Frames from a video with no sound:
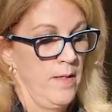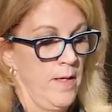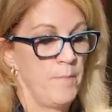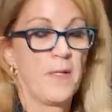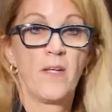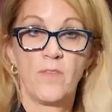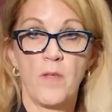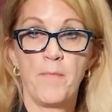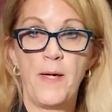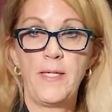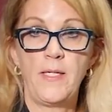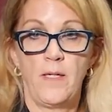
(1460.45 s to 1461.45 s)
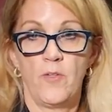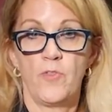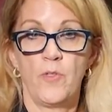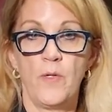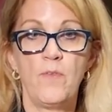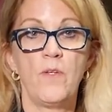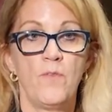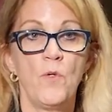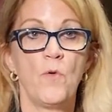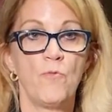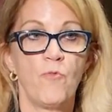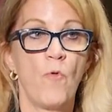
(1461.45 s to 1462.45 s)
And because of the money issue, even if
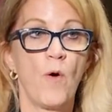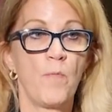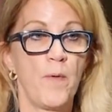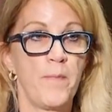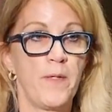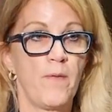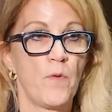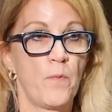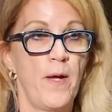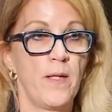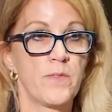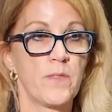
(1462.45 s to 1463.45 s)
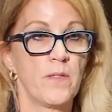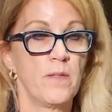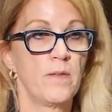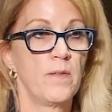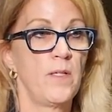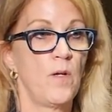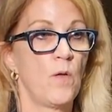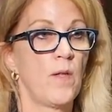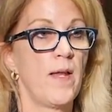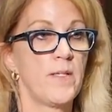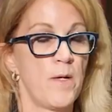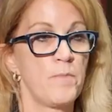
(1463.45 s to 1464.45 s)
you inform women of the risk, a
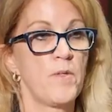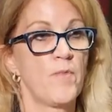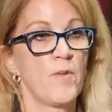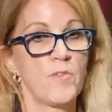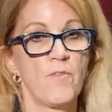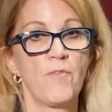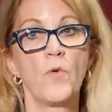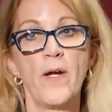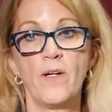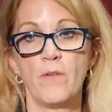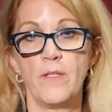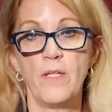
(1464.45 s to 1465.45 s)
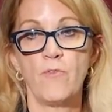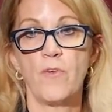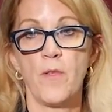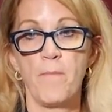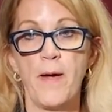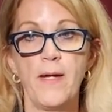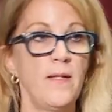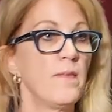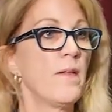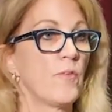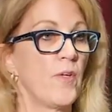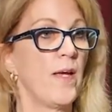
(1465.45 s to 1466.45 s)
lot of times if there's a greater need for the money,
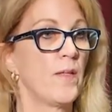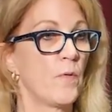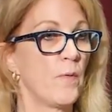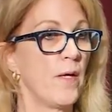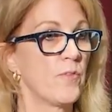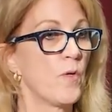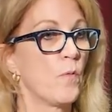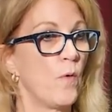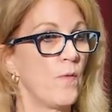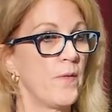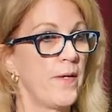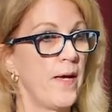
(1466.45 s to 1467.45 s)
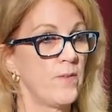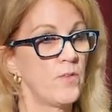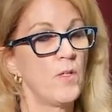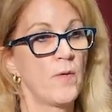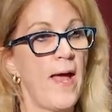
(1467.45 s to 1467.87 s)
they'll take the risk, they'll roll the dice.